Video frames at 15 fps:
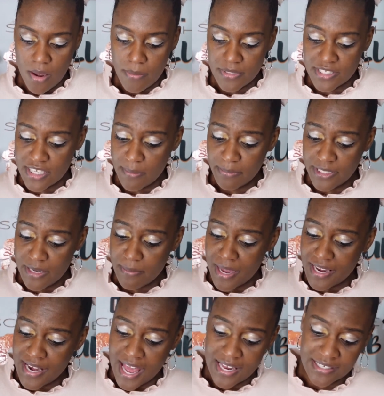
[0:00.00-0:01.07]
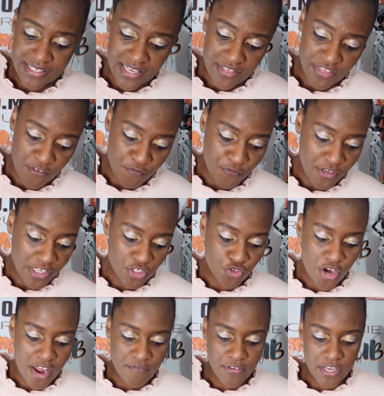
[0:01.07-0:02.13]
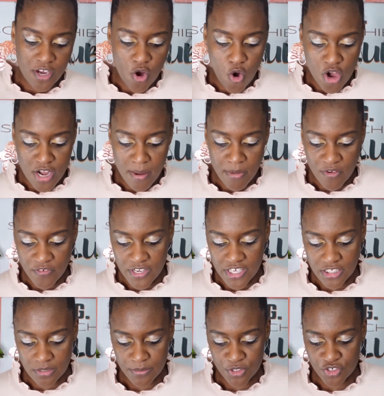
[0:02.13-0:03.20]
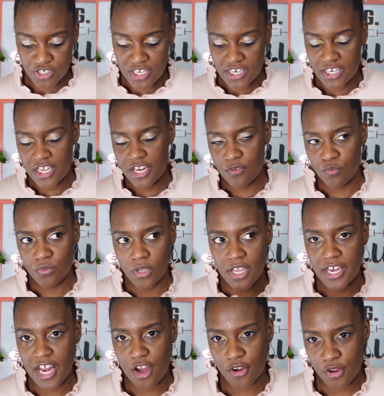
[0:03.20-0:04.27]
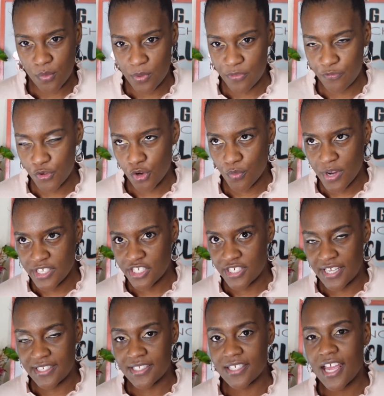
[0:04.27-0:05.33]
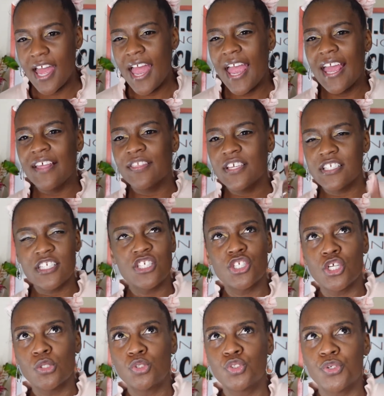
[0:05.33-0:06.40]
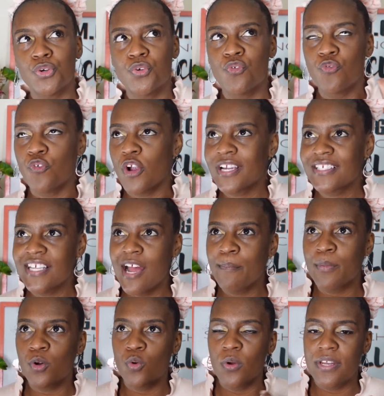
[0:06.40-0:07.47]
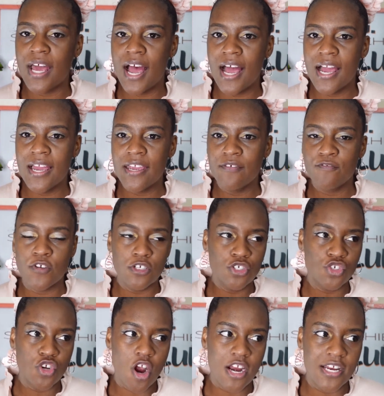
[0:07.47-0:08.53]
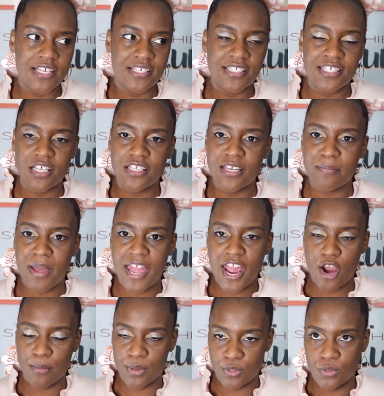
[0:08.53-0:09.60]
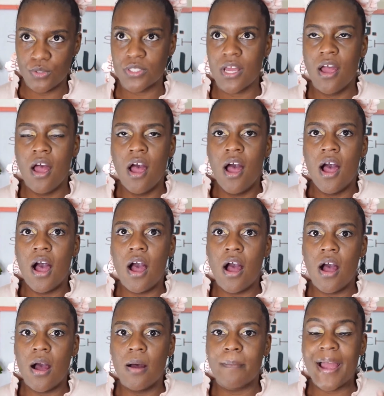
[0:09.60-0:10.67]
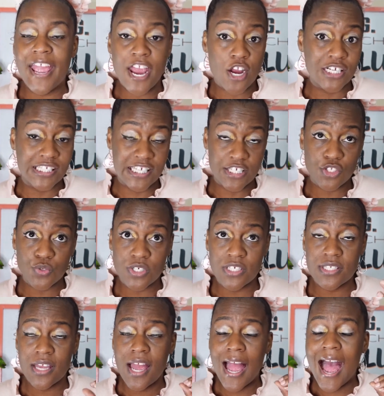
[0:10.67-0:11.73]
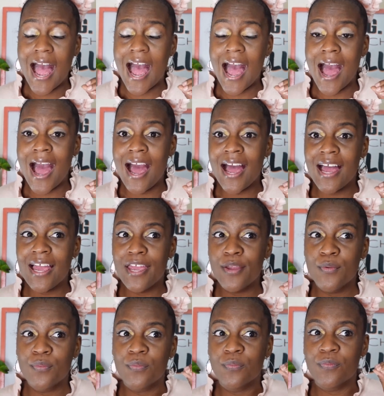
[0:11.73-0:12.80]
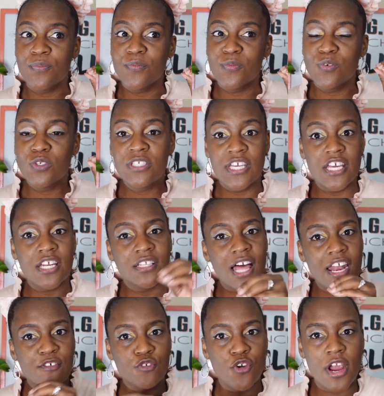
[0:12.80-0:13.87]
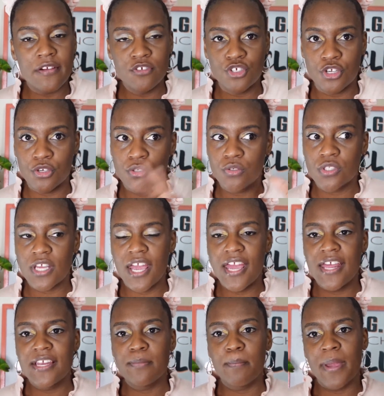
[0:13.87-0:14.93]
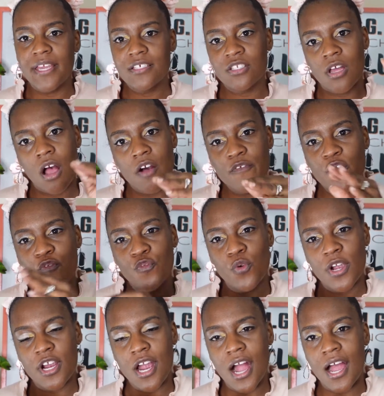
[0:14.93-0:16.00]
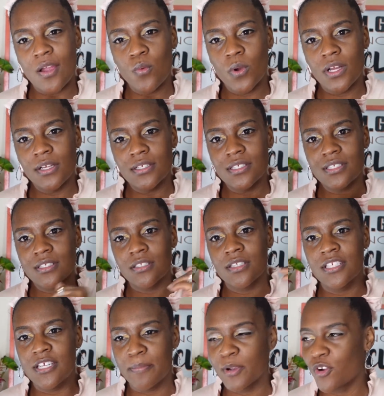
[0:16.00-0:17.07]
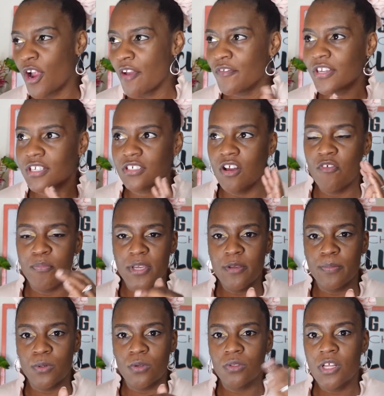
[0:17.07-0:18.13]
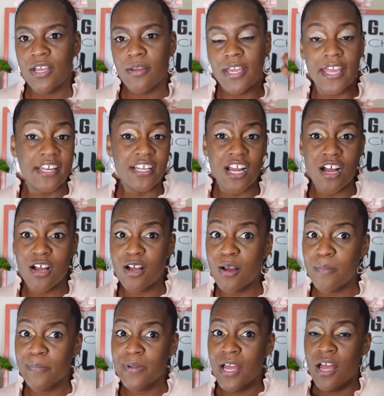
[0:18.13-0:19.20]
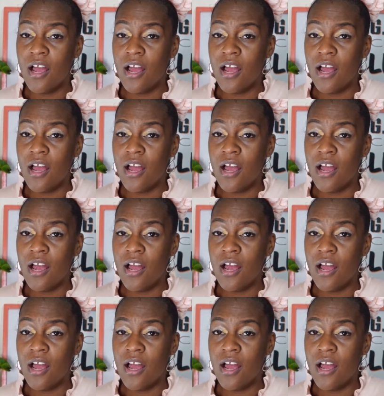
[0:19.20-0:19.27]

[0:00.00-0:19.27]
simply may not get the foot traffic or number of customers needed in an area with fewer residents. And this is so true. For example, when I first started selling my hair bows, my hair accessories, I did a lot of craft shows, and based off of where I was, the demographic of people, income,